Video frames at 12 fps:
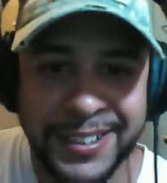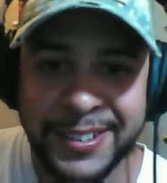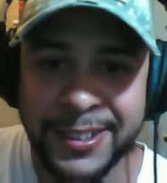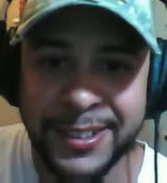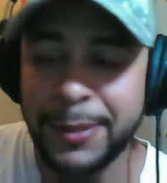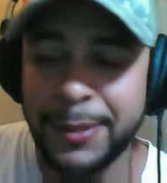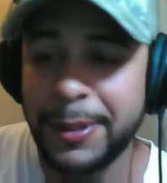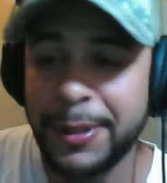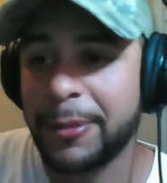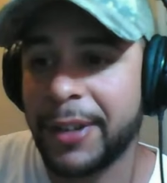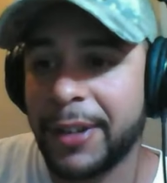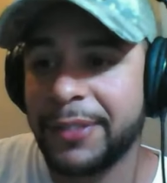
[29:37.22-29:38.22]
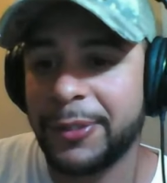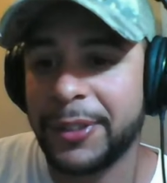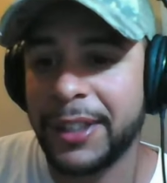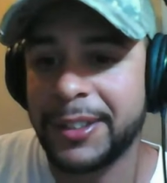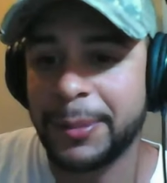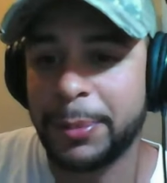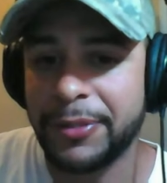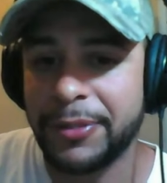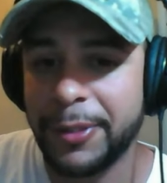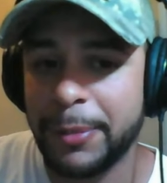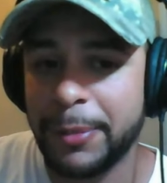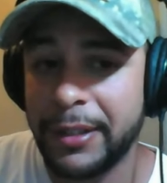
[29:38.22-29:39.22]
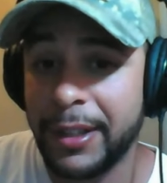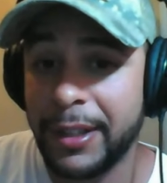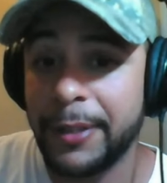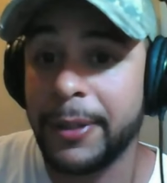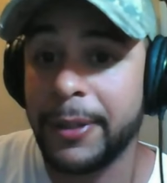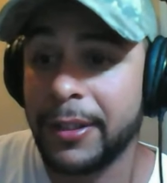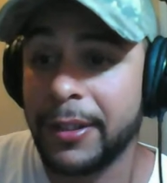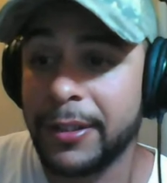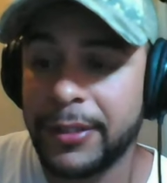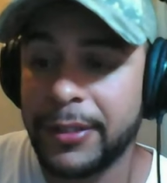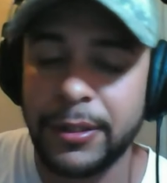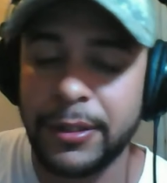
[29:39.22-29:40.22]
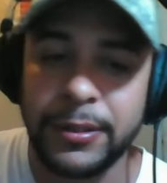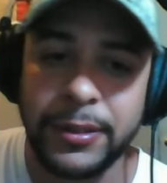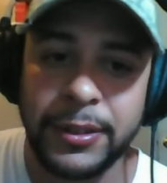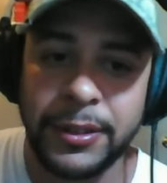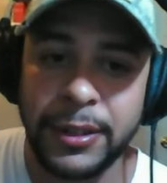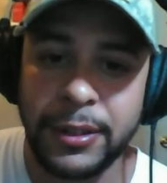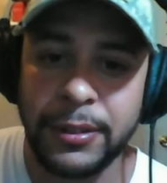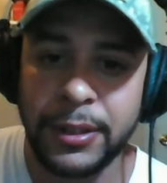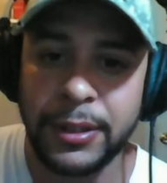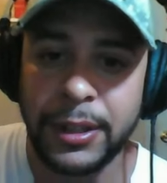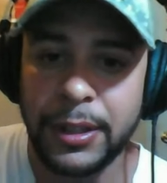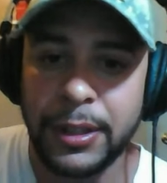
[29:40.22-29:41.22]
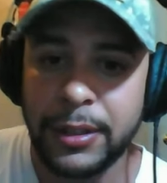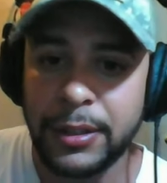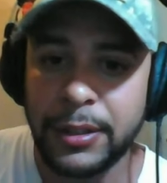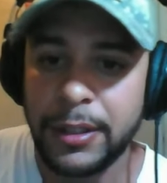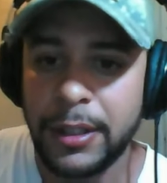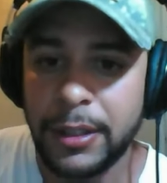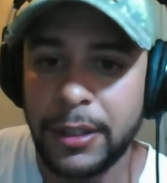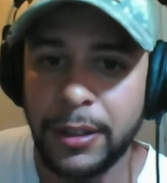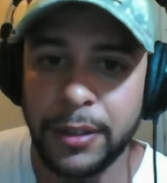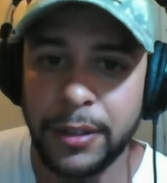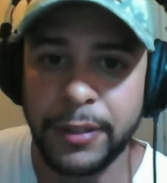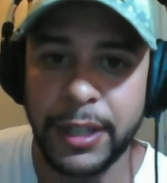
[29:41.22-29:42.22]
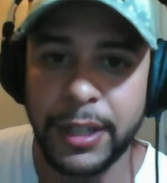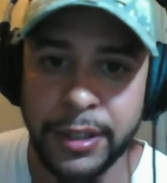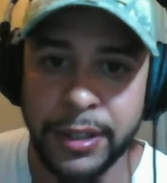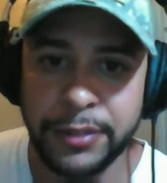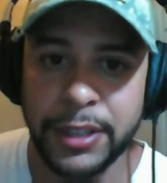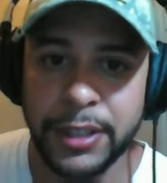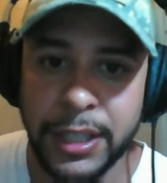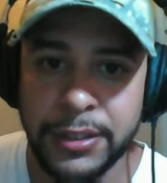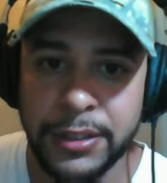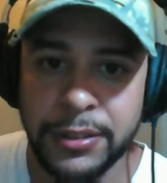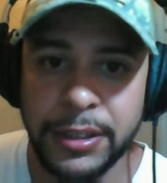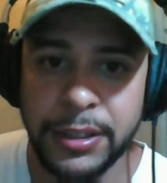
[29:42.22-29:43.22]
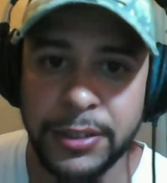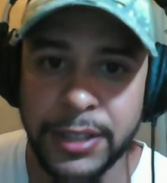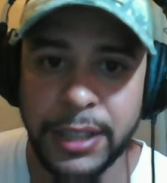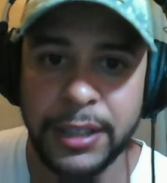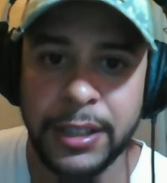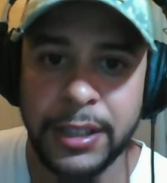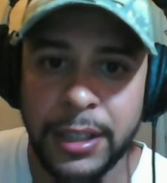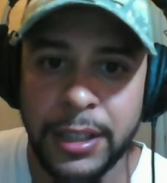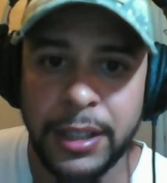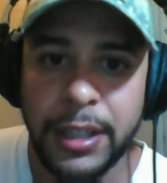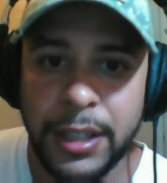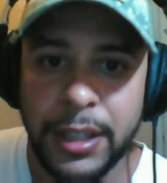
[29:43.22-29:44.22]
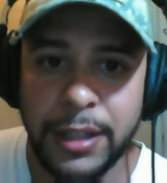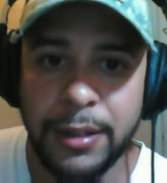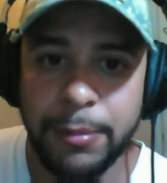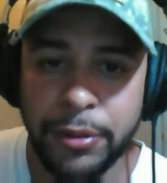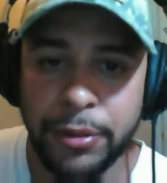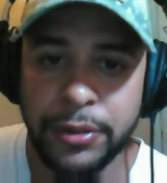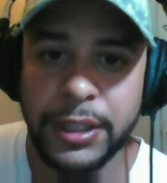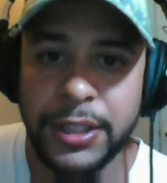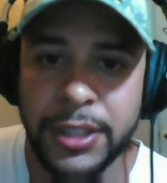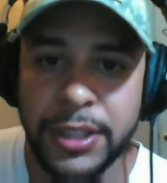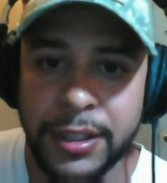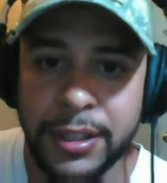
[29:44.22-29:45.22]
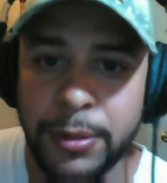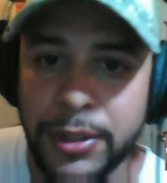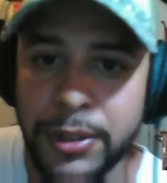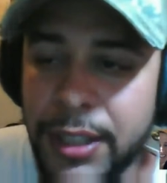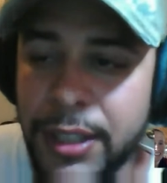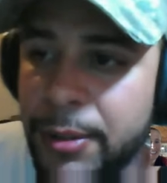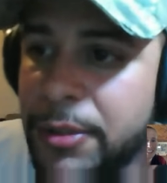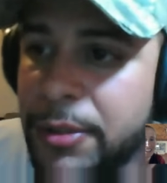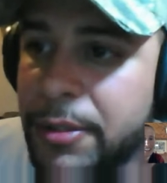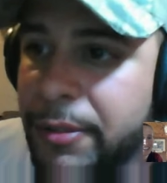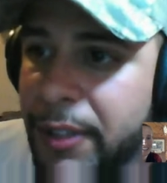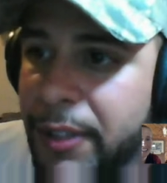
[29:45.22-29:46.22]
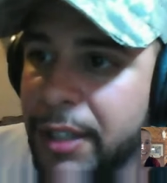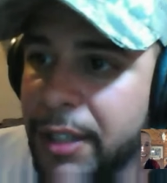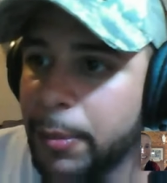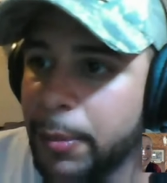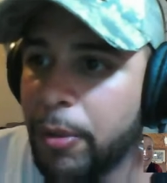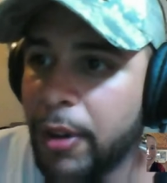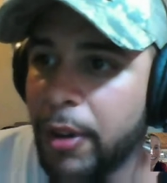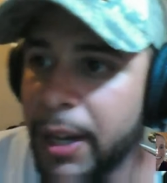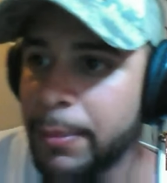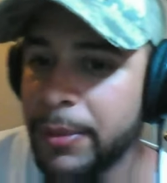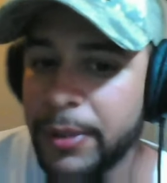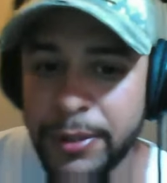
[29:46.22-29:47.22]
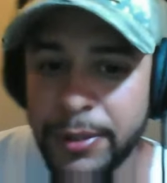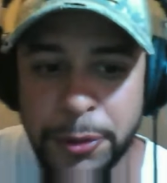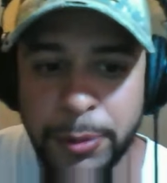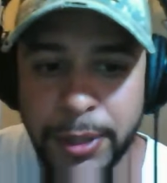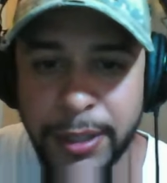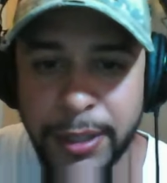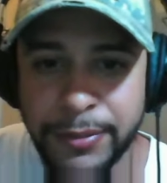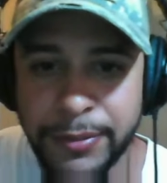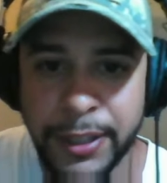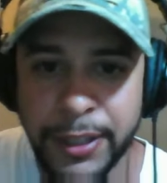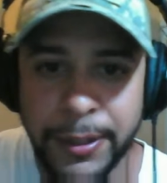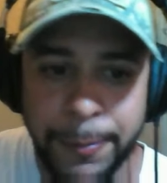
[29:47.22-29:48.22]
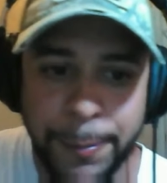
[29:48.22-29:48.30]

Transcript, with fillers: and slow. Sometimes with rifle, that's the preferred method anyway. So there you go. Long range rifle guys usually use that. Uh, Bruce Lee, Chuck Norris get into a street fight in their prime. Who's winning that fight?